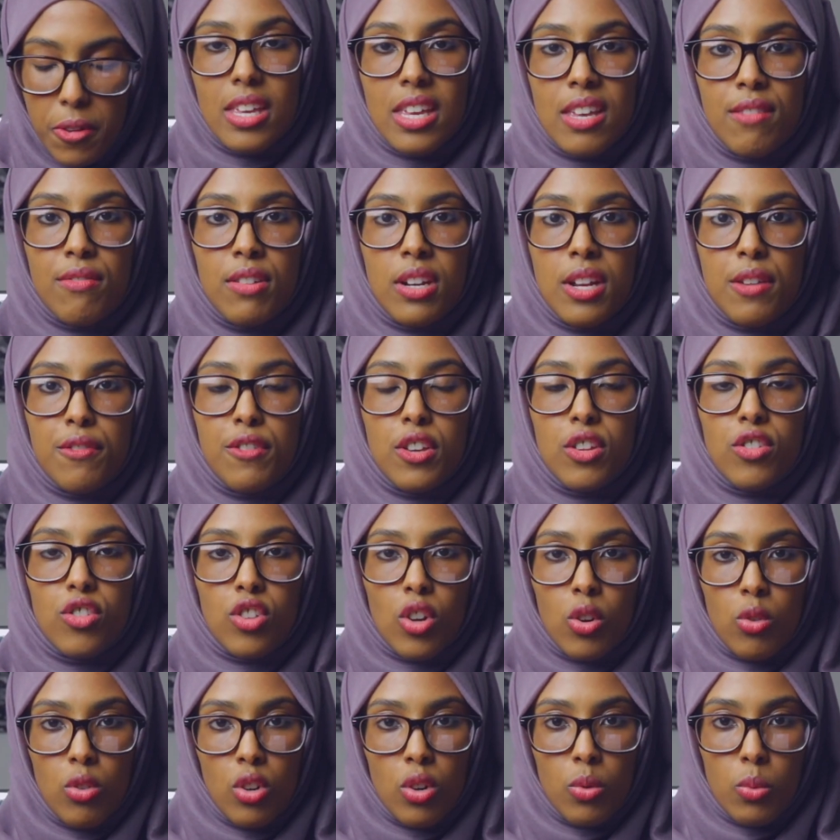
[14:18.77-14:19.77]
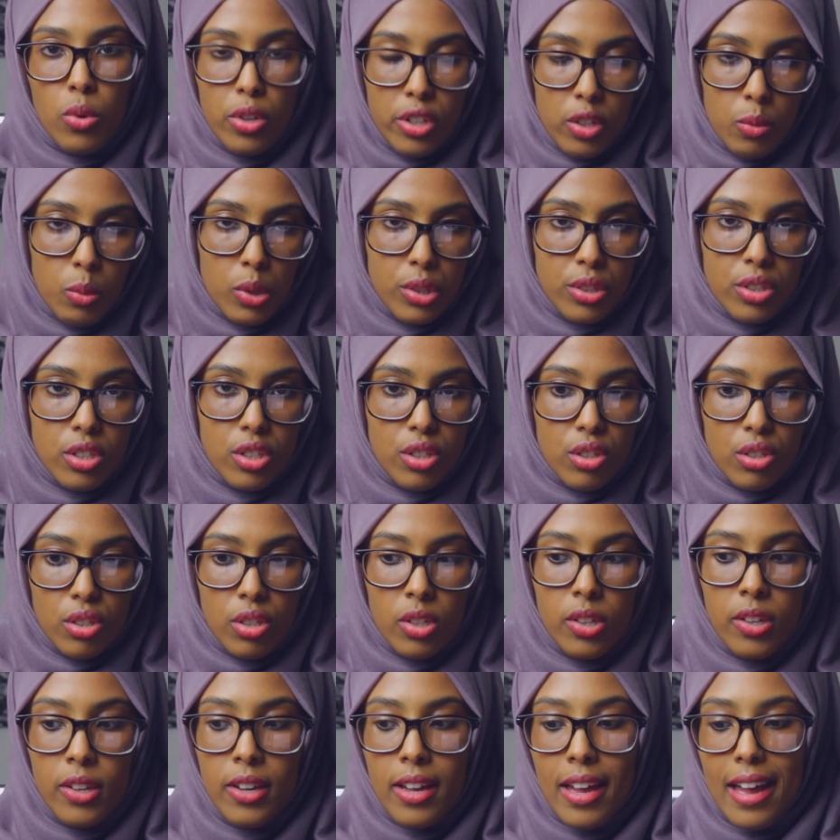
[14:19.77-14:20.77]
Even if you don't know what you want to
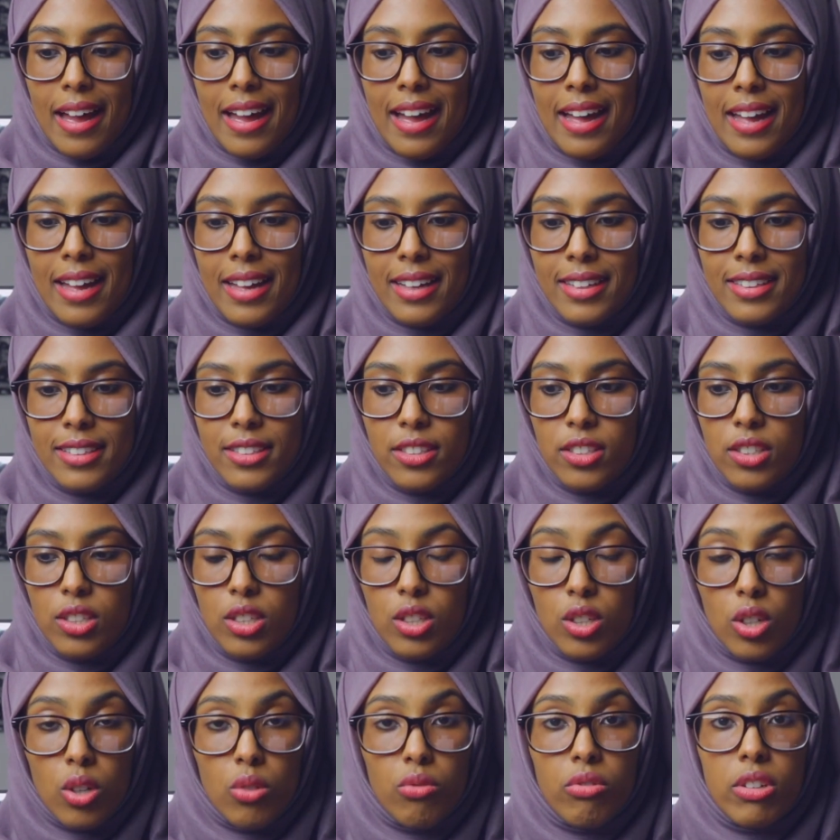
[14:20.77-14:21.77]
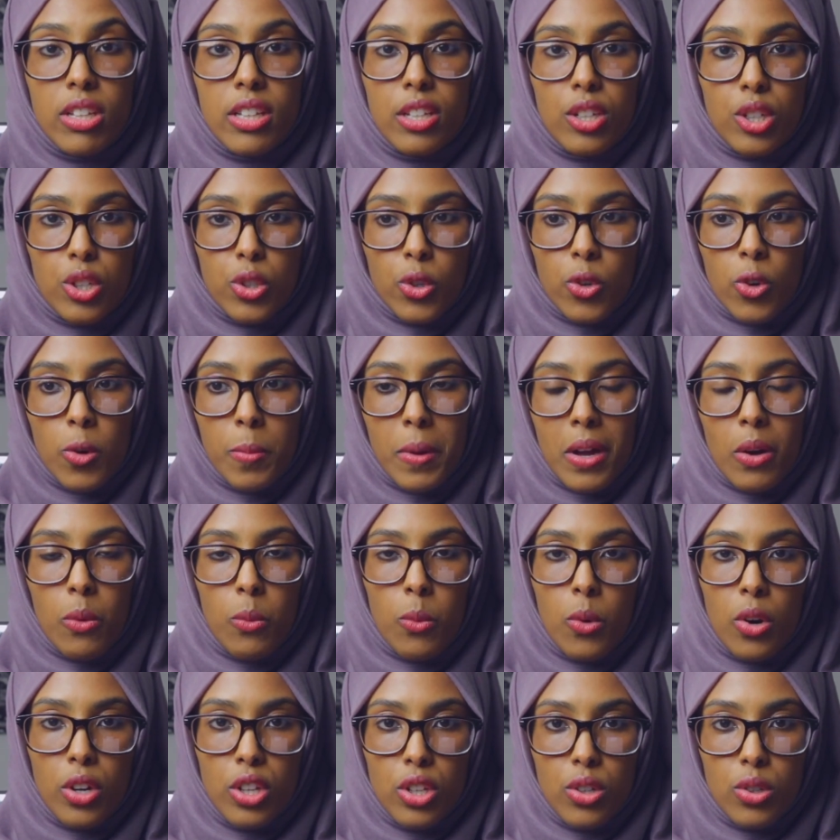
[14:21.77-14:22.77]
do and you're not really sure about
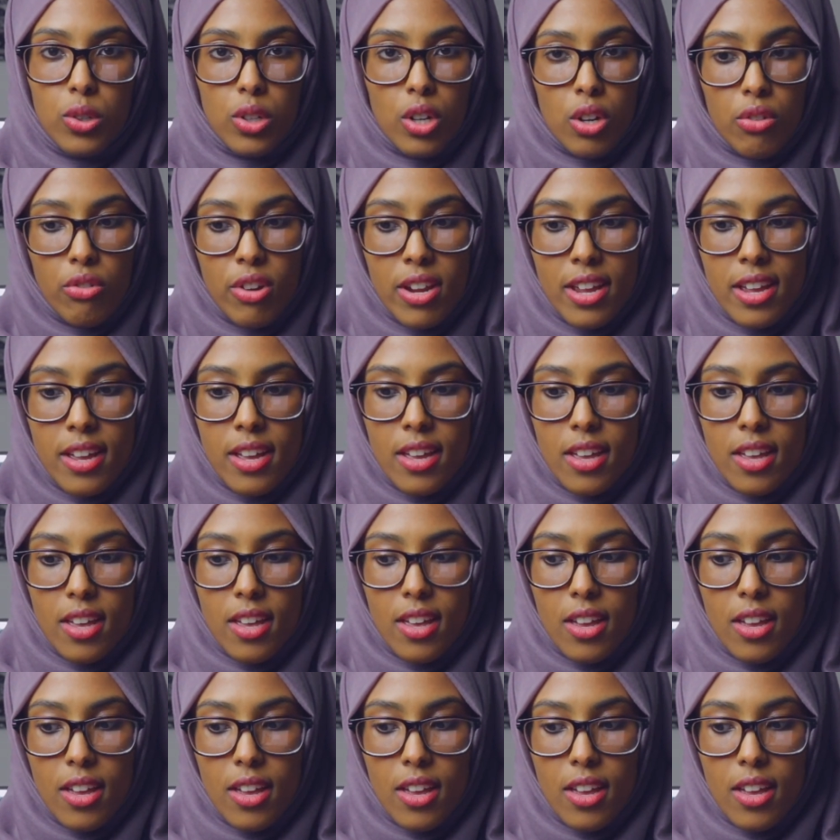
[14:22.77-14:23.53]
what your career,